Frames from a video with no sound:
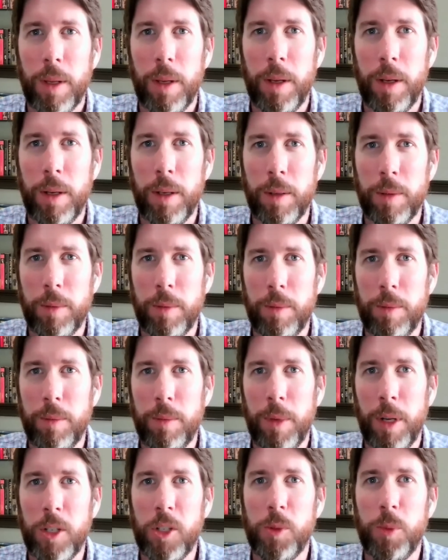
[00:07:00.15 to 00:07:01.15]
are
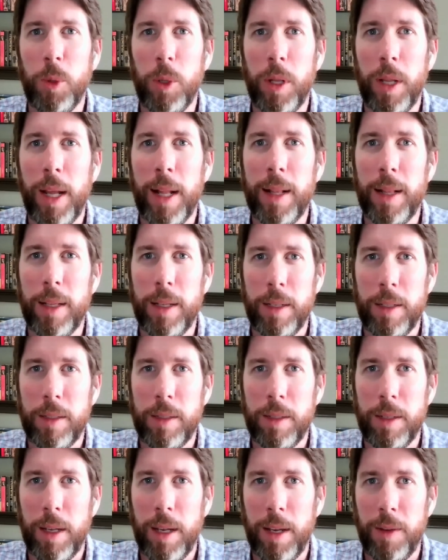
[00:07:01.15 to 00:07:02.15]
much more likely
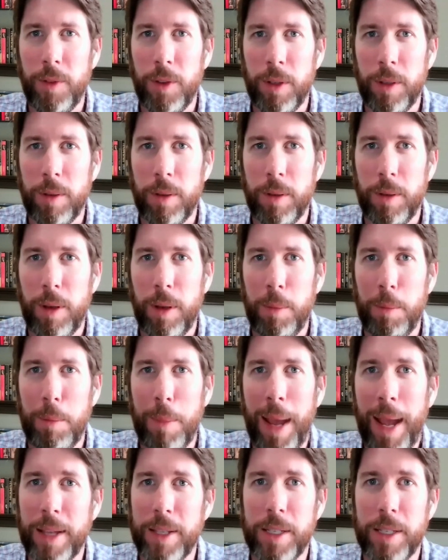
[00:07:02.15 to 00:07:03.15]
to have a
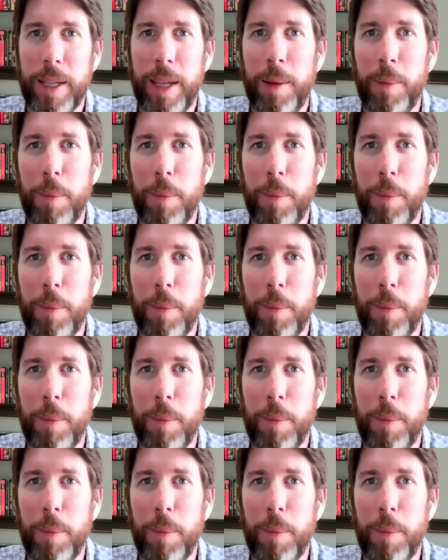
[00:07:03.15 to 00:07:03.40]
mass